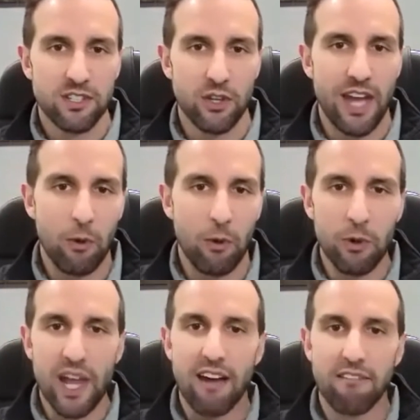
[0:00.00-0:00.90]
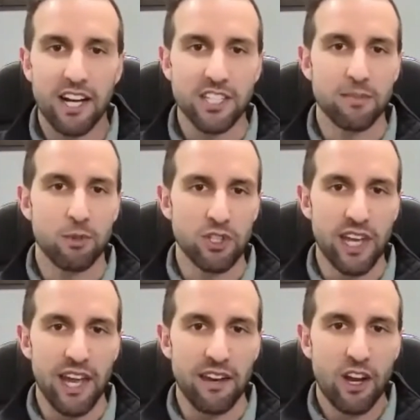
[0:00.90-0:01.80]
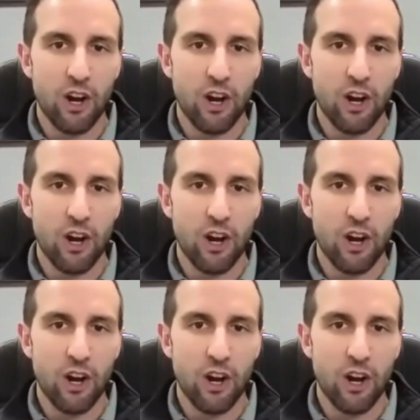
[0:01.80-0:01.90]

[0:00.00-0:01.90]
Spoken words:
So that way we have customers that